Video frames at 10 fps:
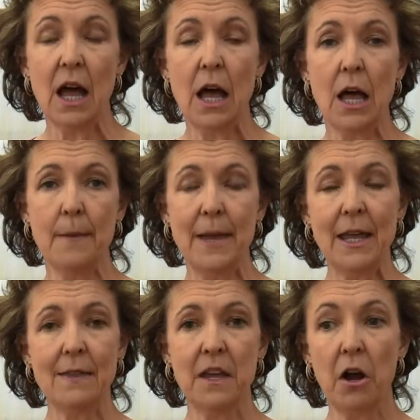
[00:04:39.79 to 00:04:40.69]

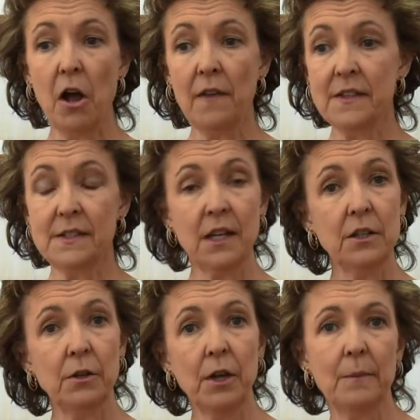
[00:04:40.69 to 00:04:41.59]
and then all of a
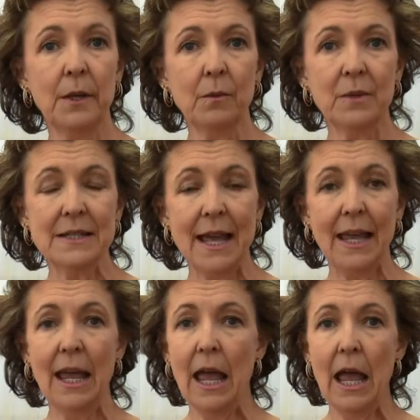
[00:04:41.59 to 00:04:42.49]
sudden you come in one
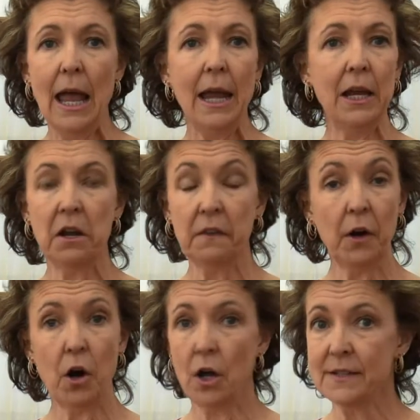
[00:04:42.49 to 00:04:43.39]
day and
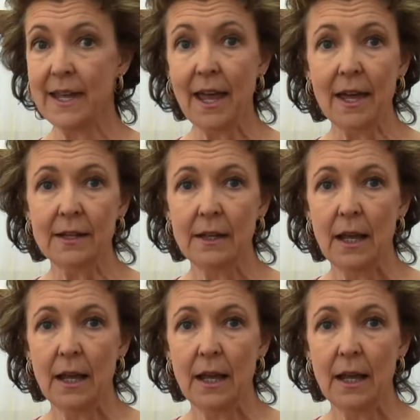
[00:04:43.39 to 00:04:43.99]
they're all dead.